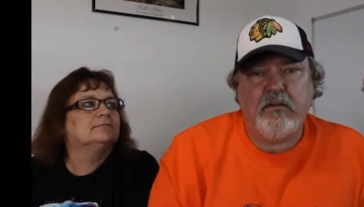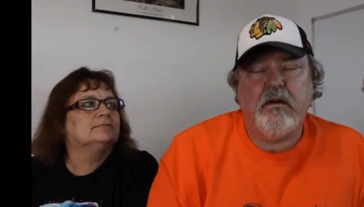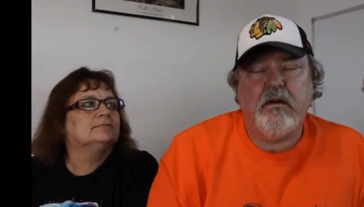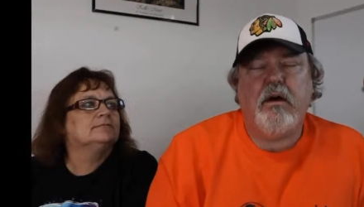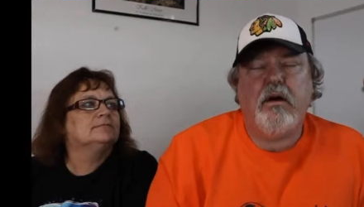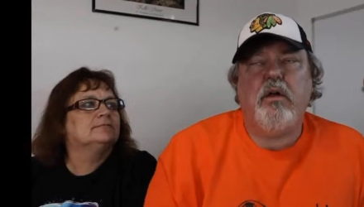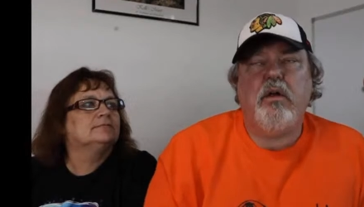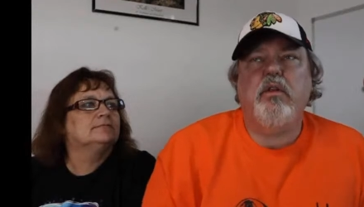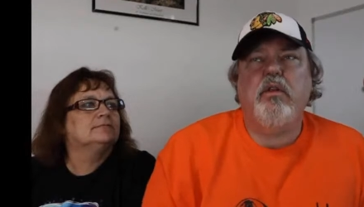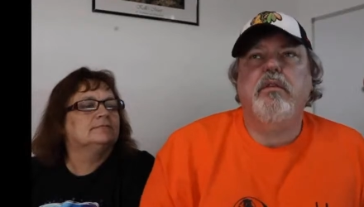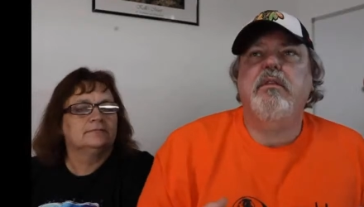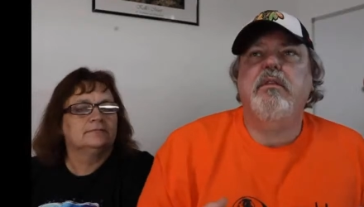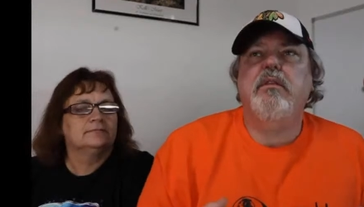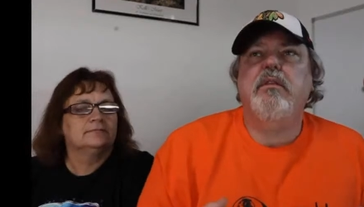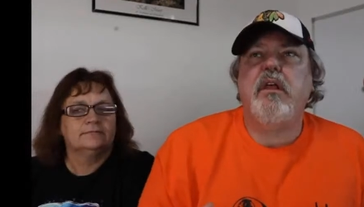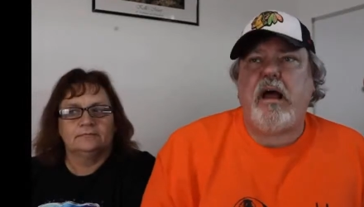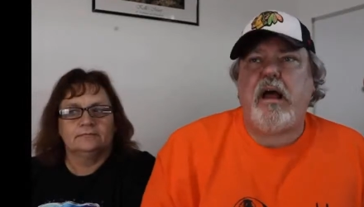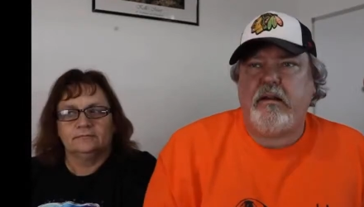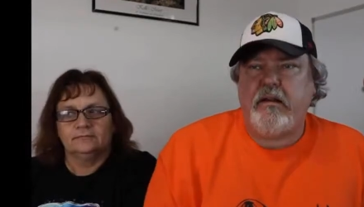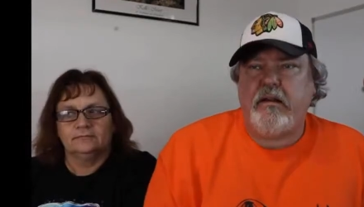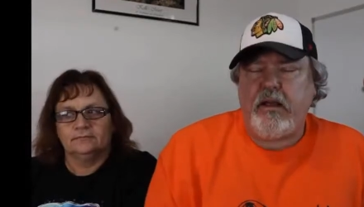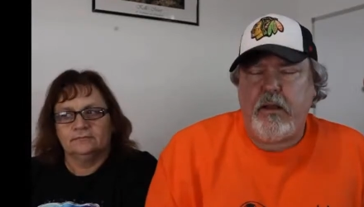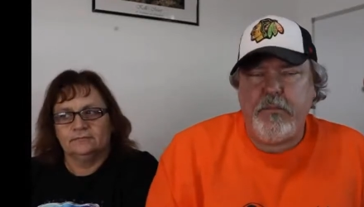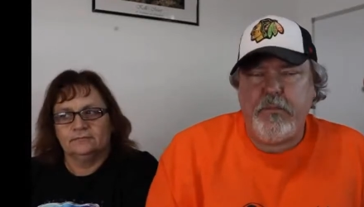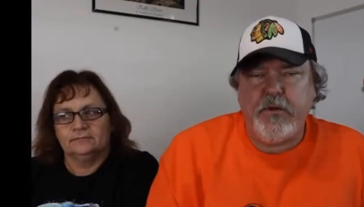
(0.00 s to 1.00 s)

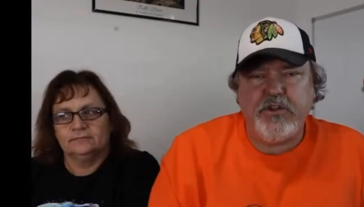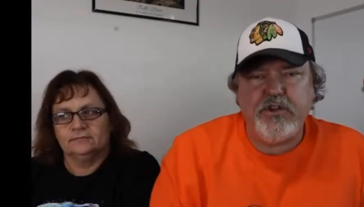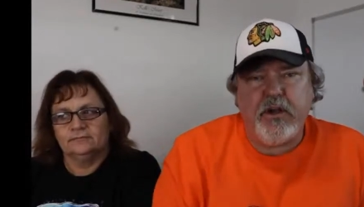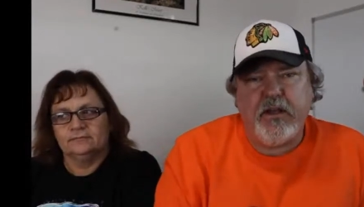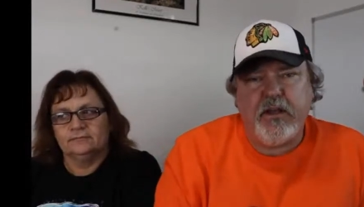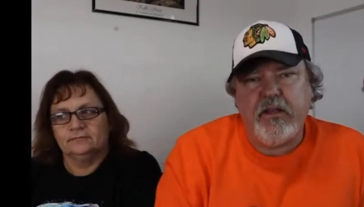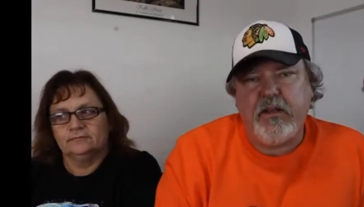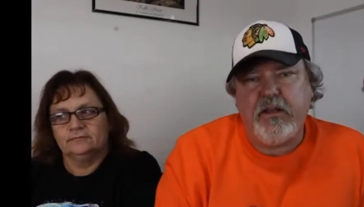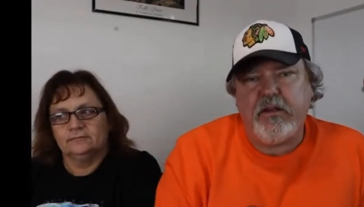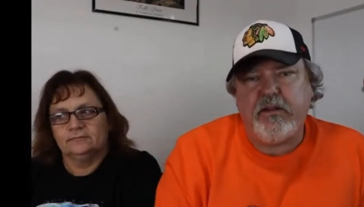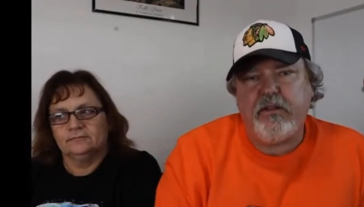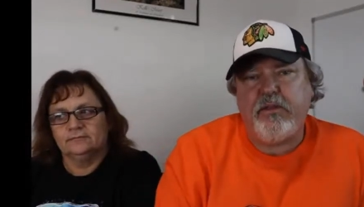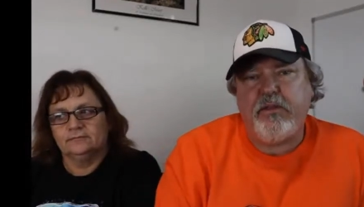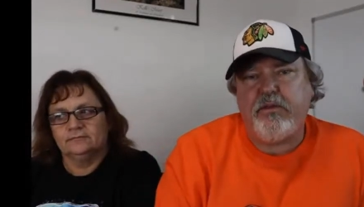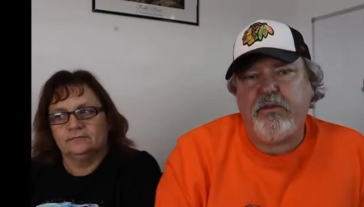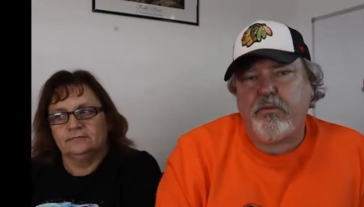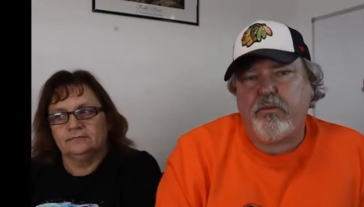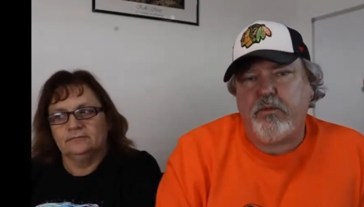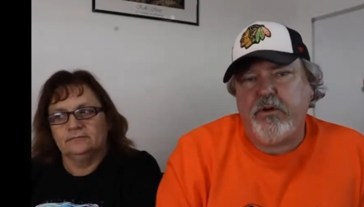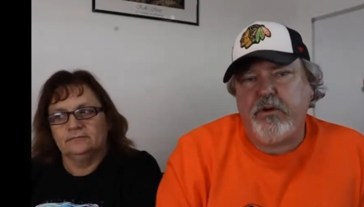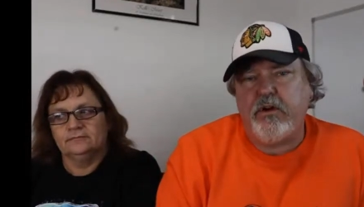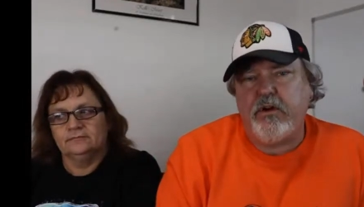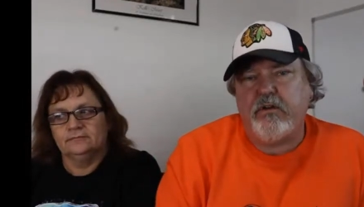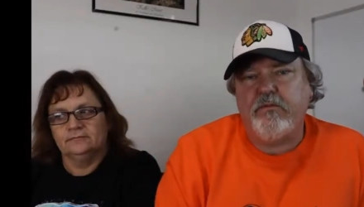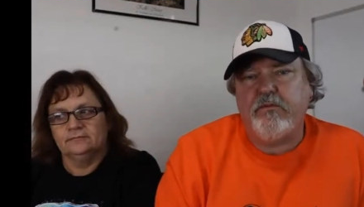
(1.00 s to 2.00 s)
Speaker 1: I bet you I get 3
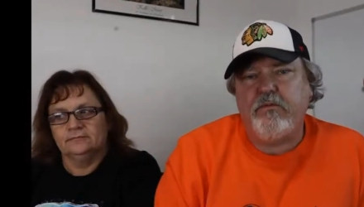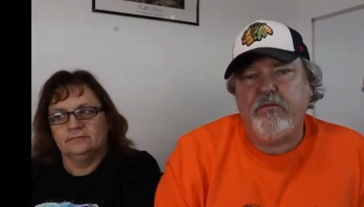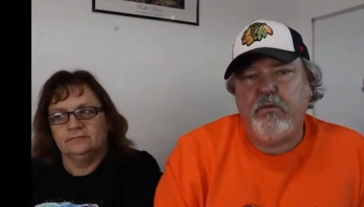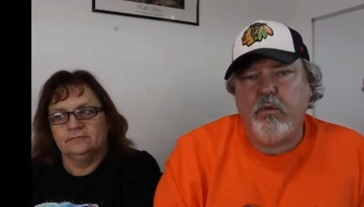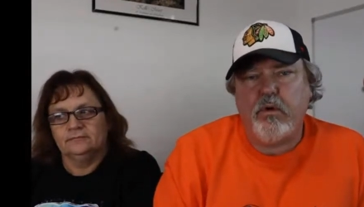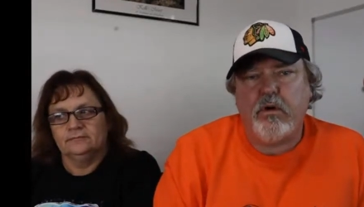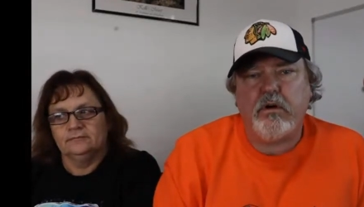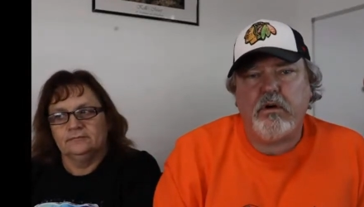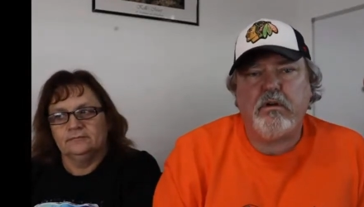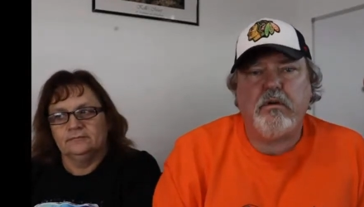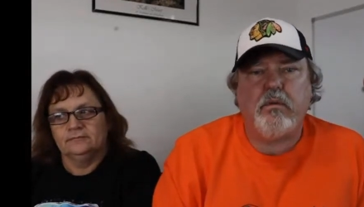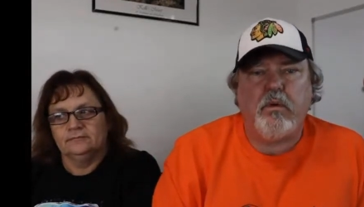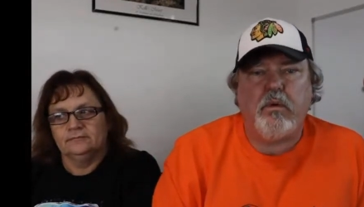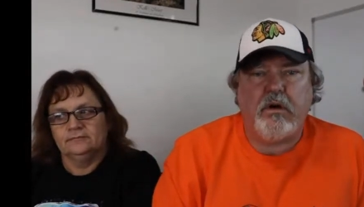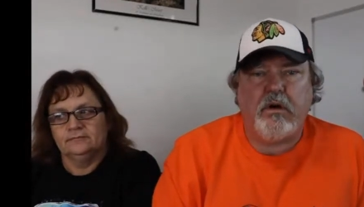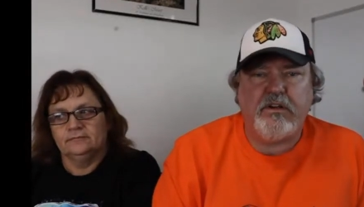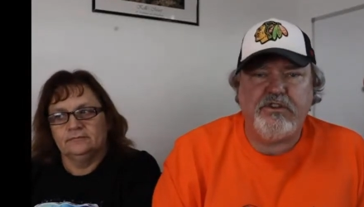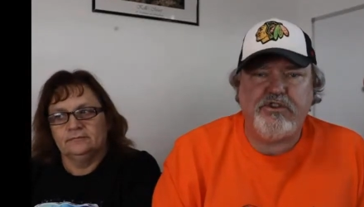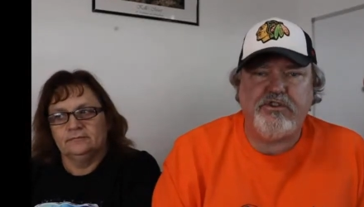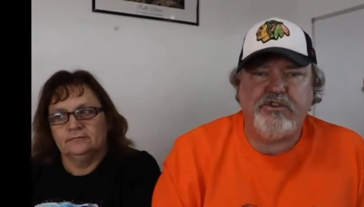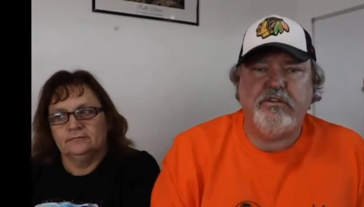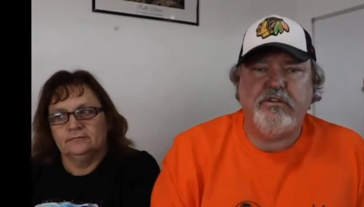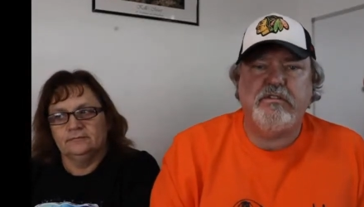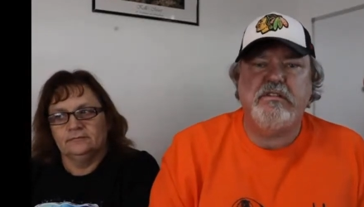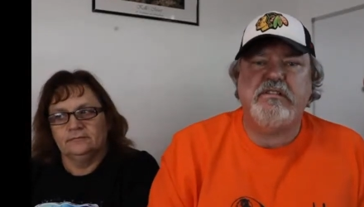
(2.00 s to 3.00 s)
or 4
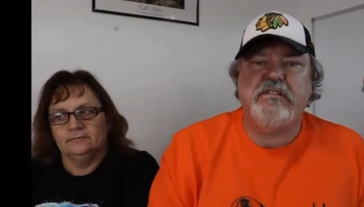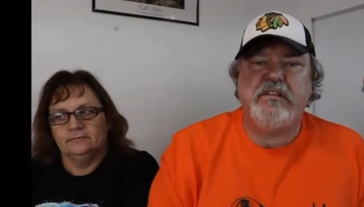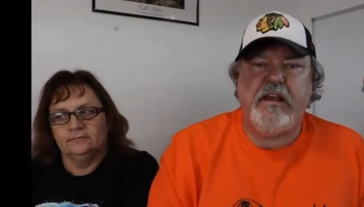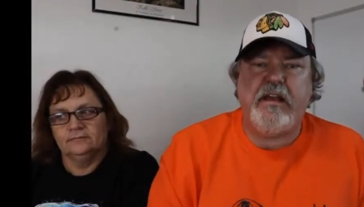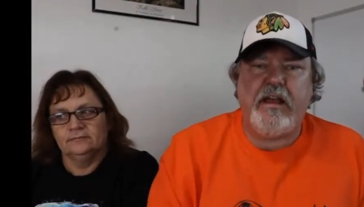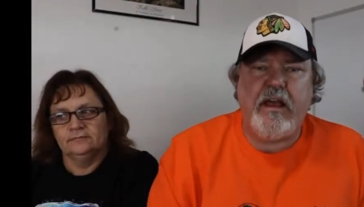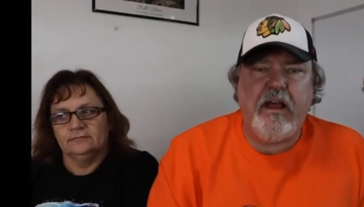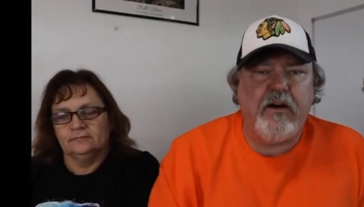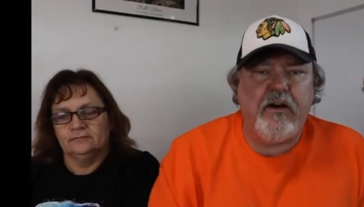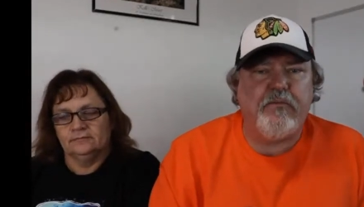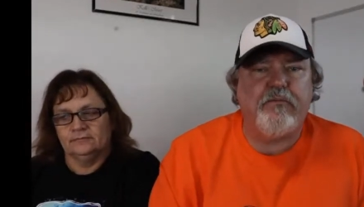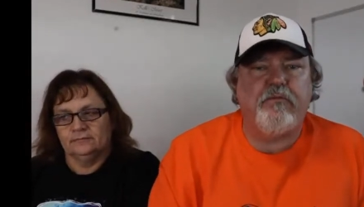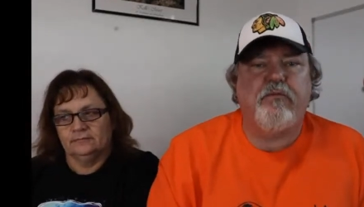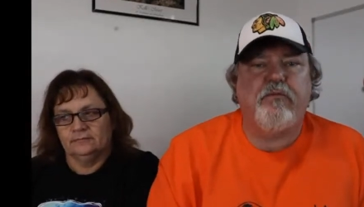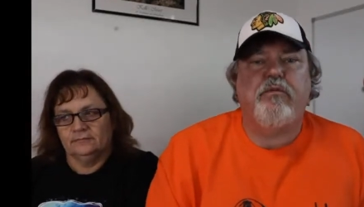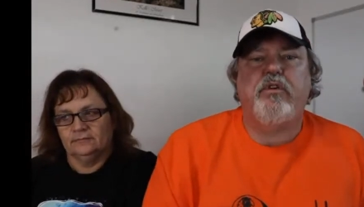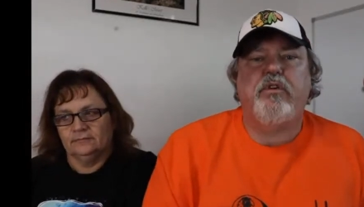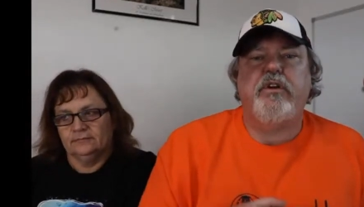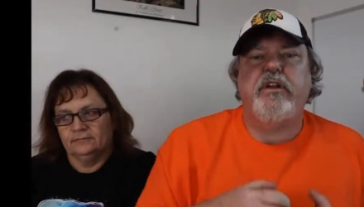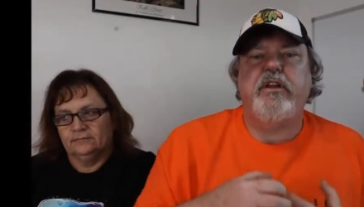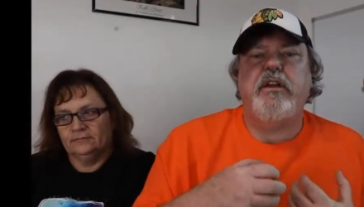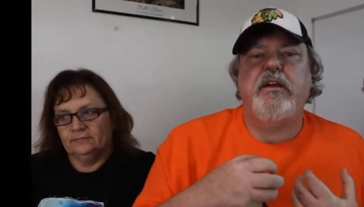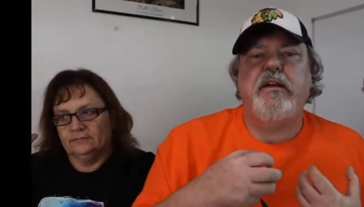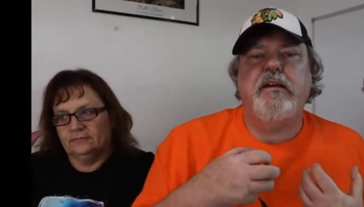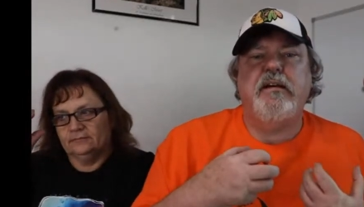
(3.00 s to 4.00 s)
questions
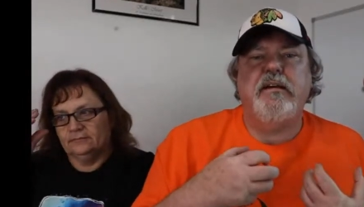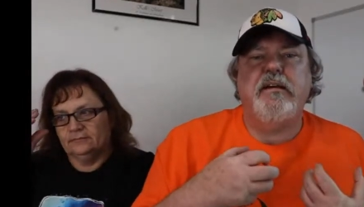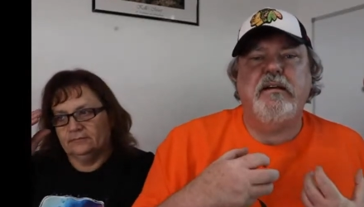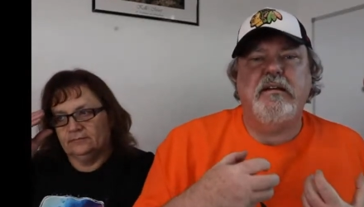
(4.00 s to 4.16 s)
every